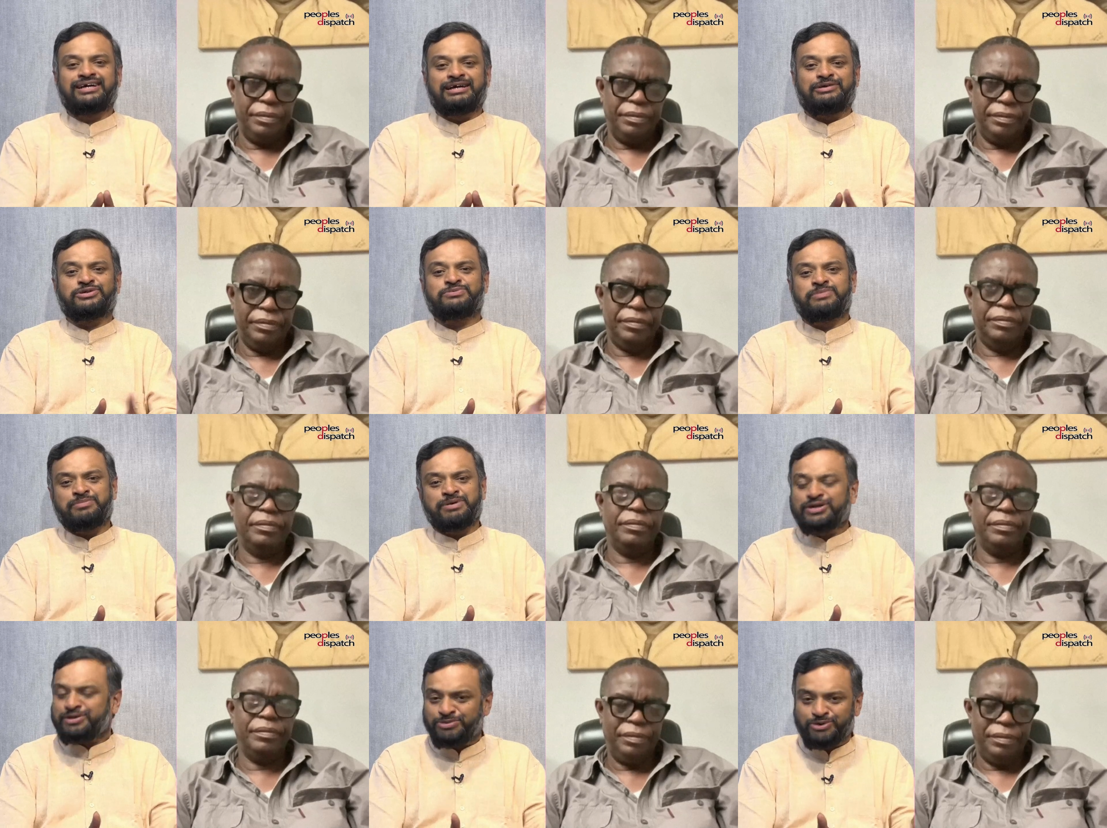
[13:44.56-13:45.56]
Speaker 1: It was maybe
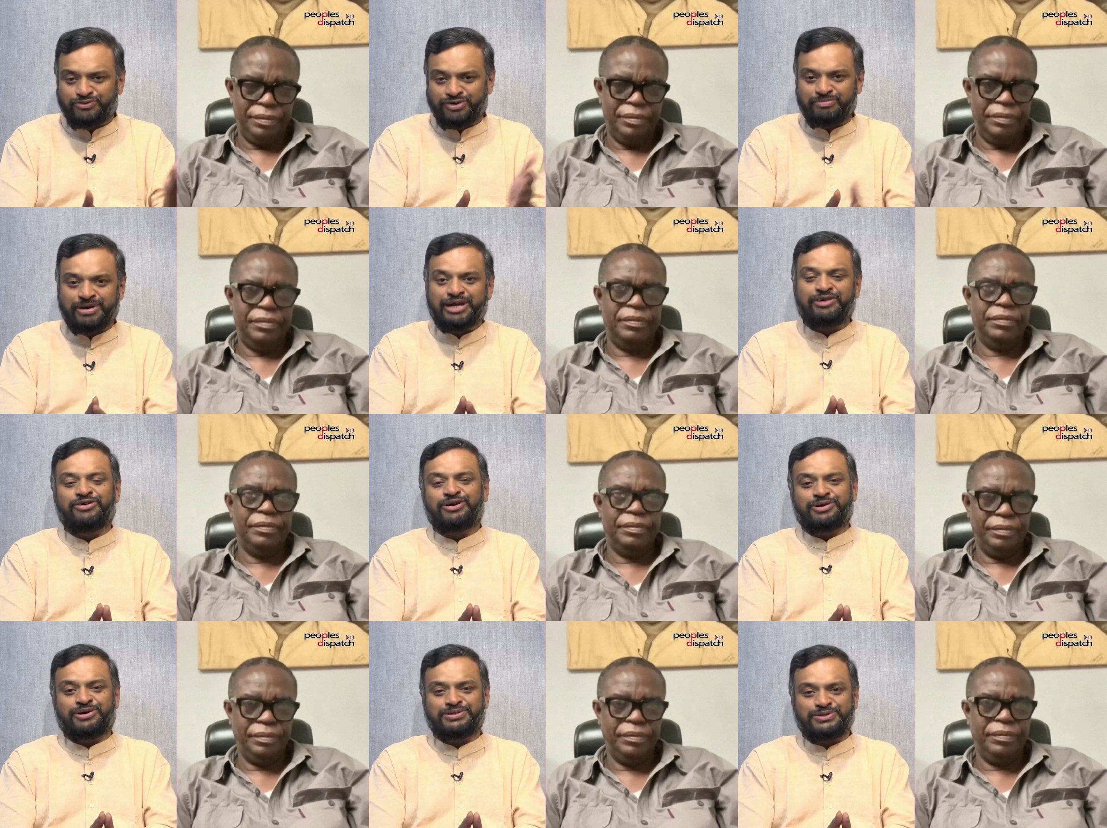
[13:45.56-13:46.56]
removed from many of our
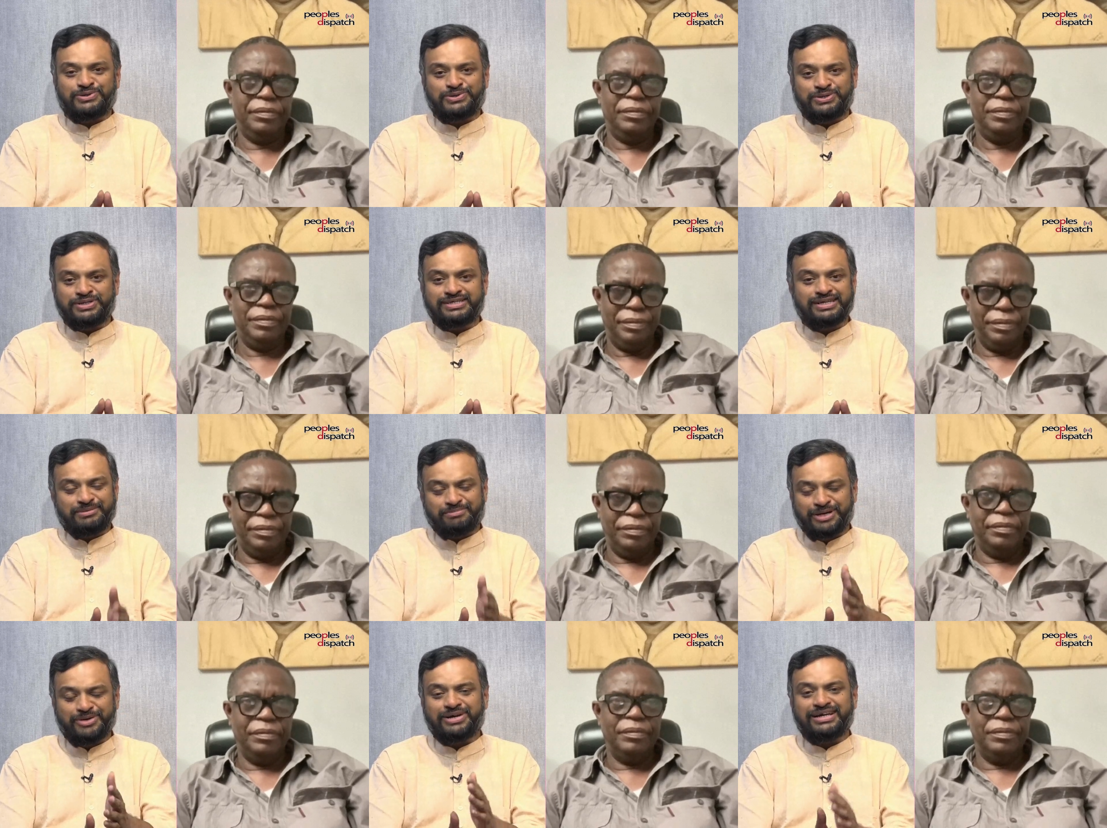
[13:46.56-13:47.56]
constitutions,
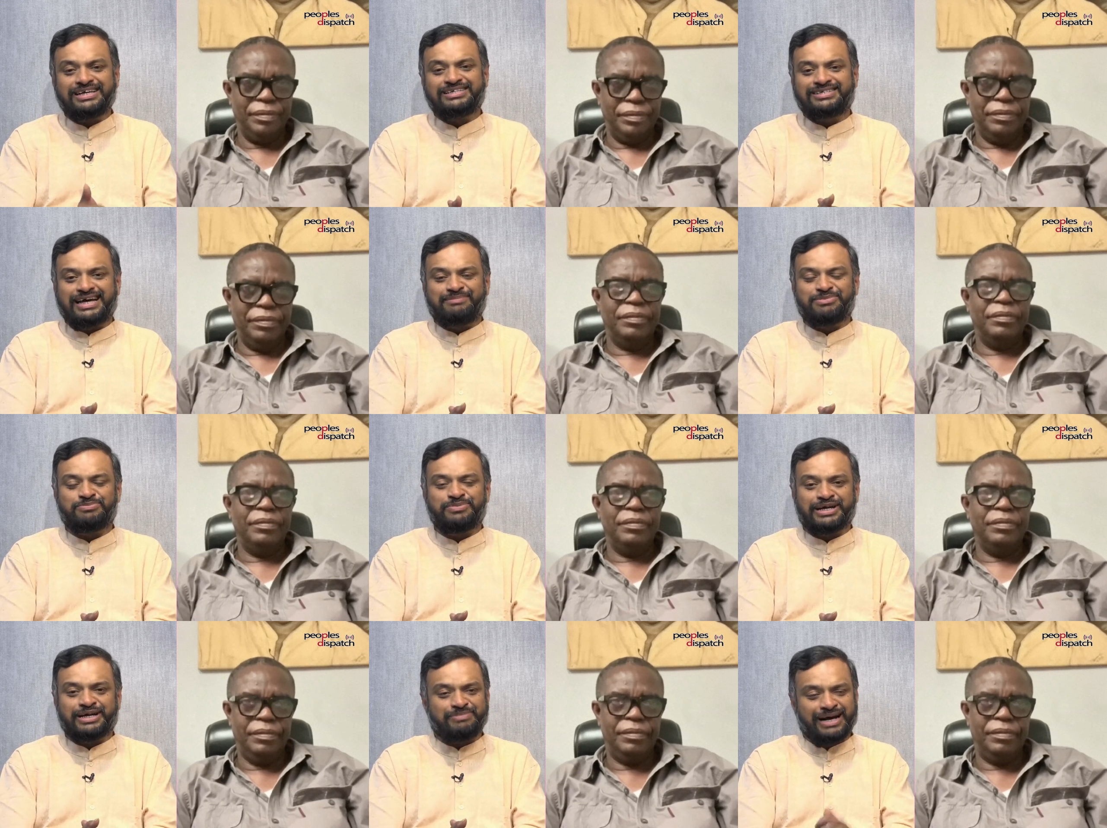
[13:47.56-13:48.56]
but really it's time to bring
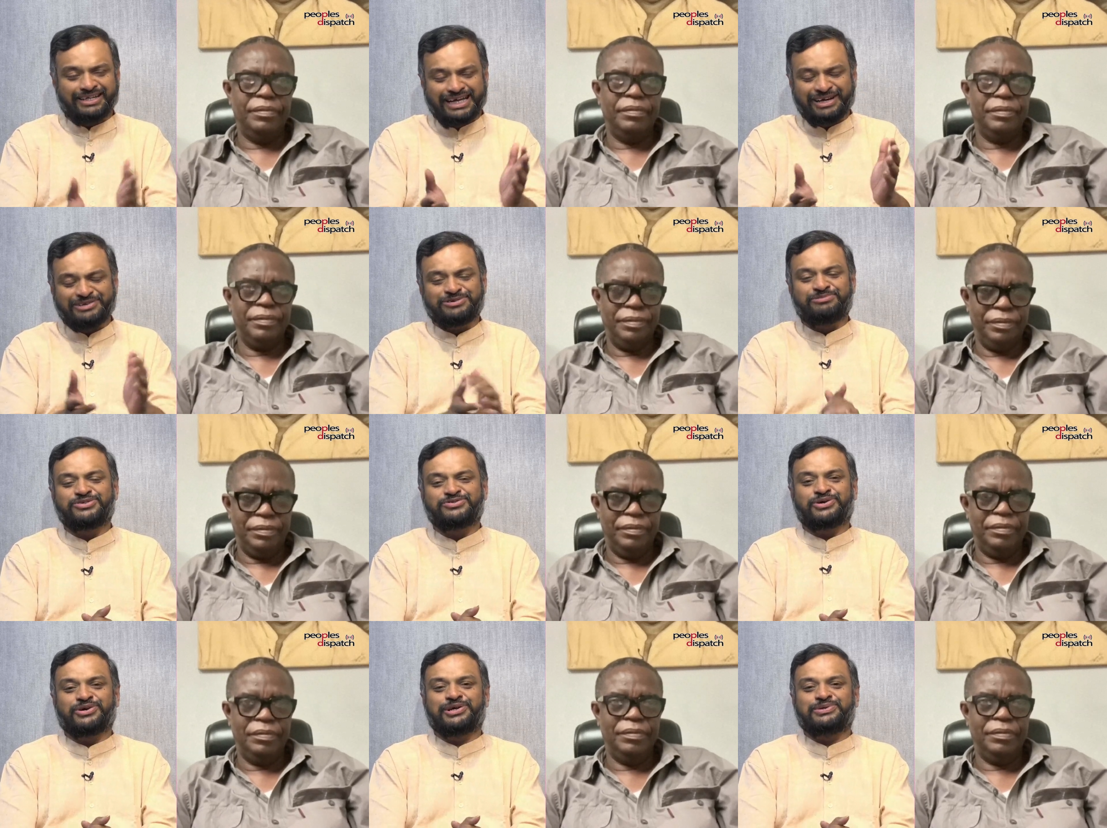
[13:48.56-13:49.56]
it back. Thank you so much for
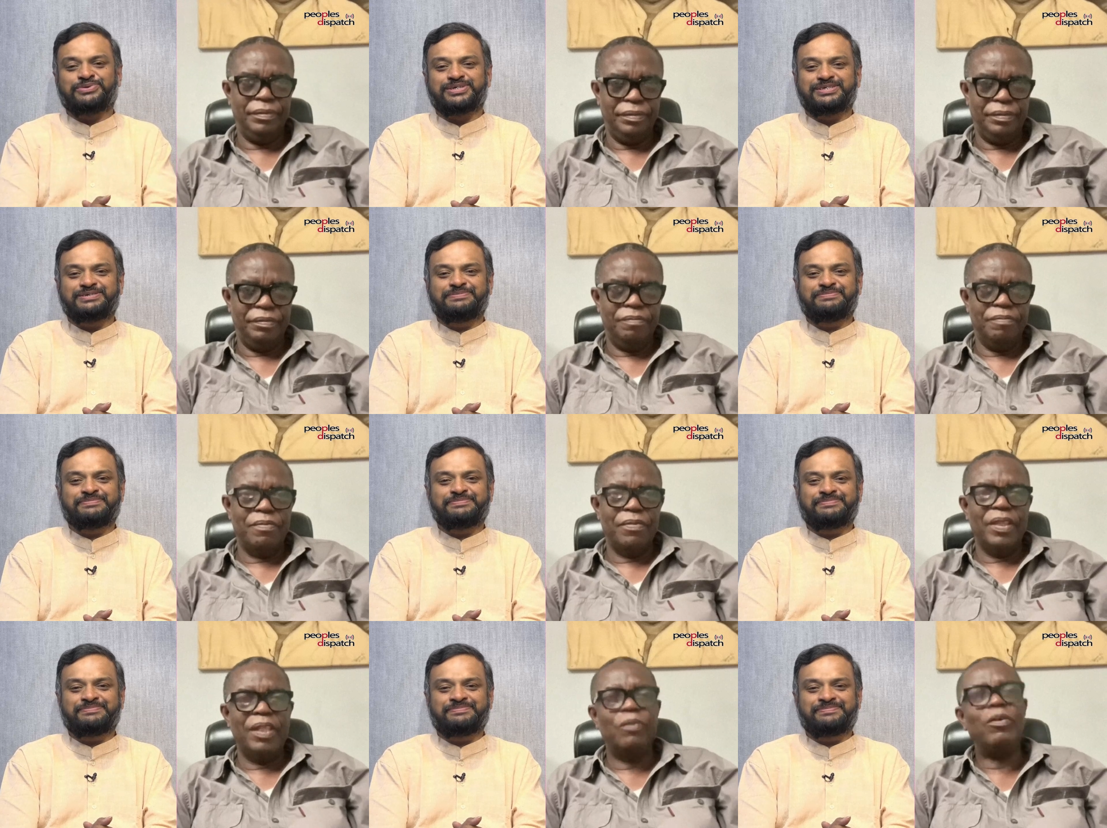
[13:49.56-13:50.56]
talking to us.
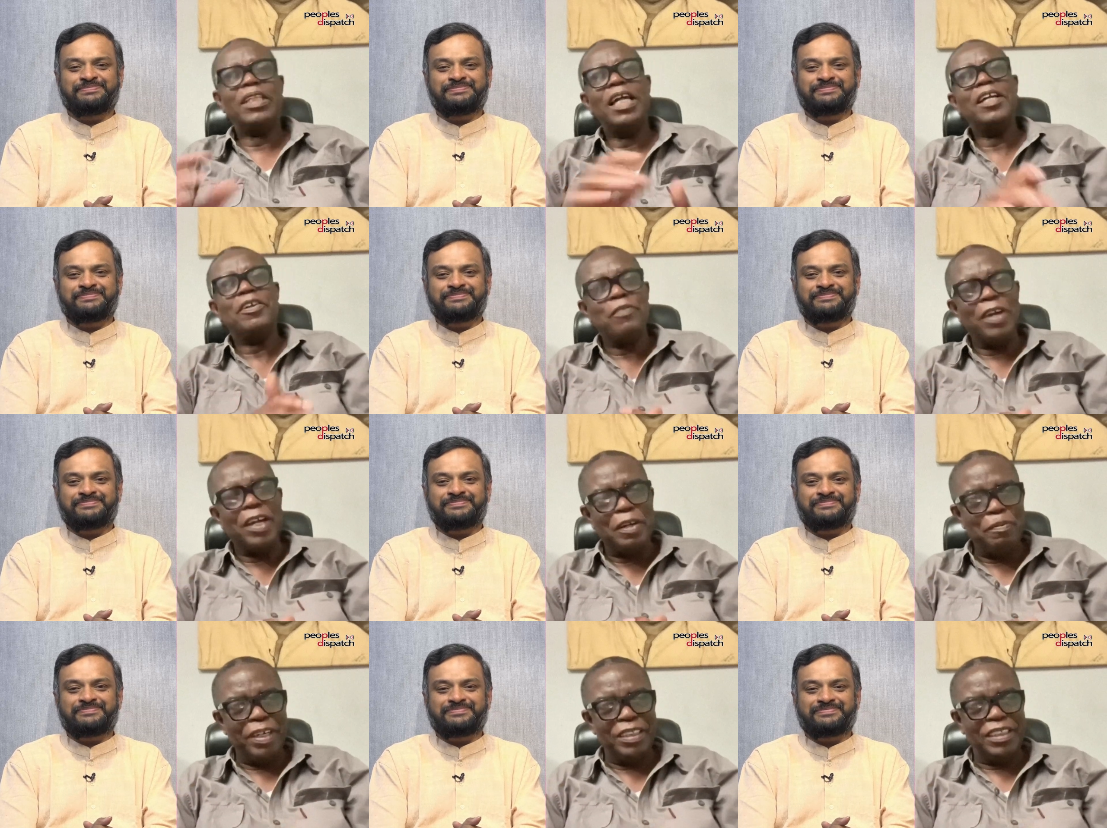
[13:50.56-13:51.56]
Speaker 2: Well, thank you very
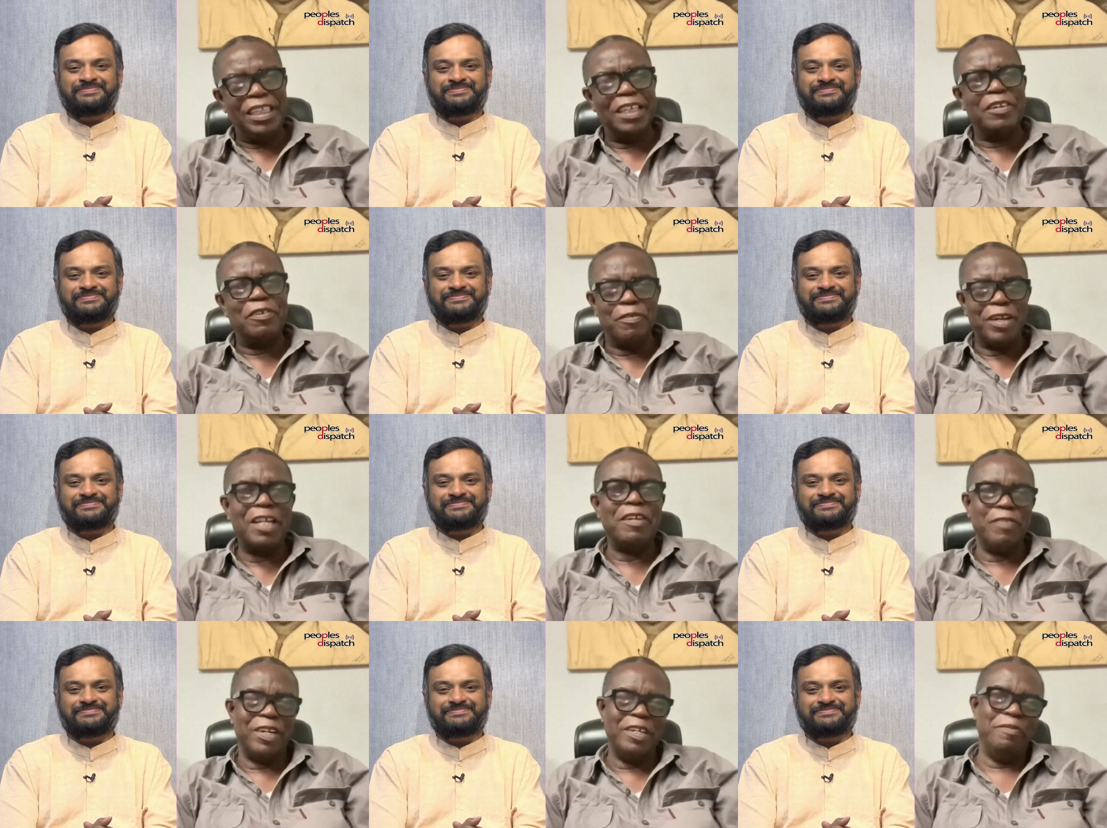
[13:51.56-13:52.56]
much. Thank you very,
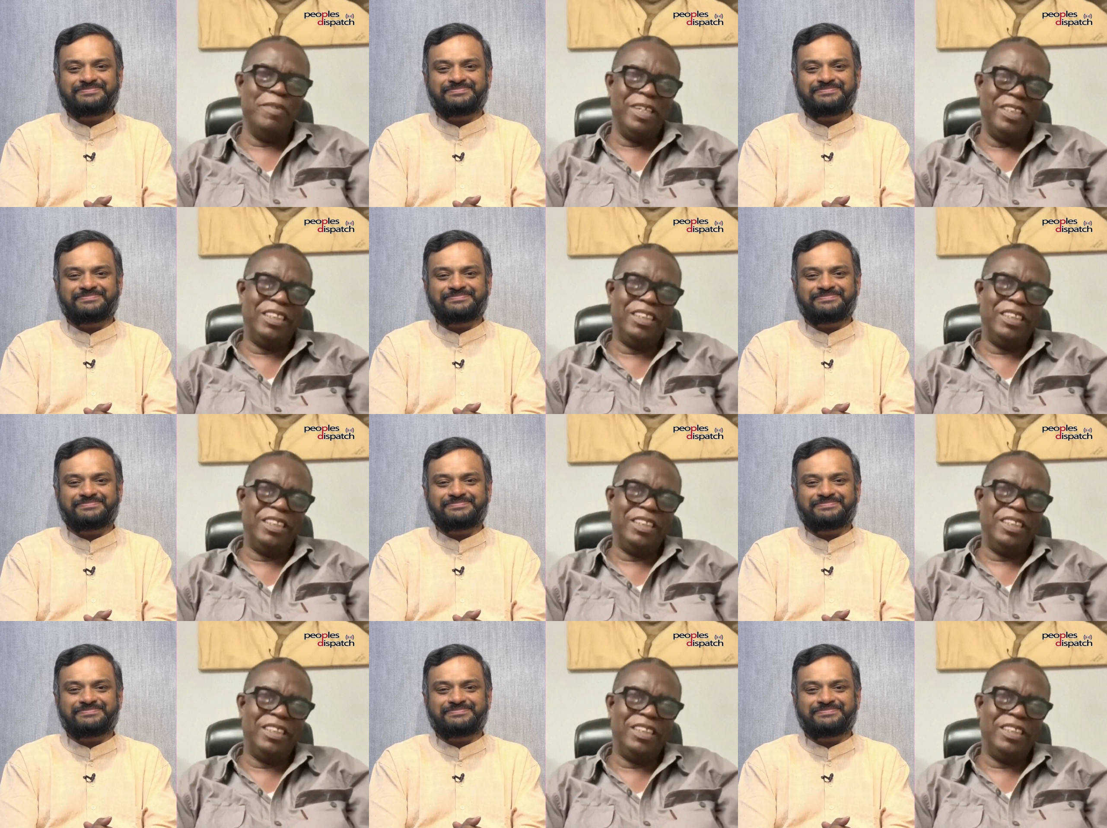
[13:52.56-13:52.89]
very much.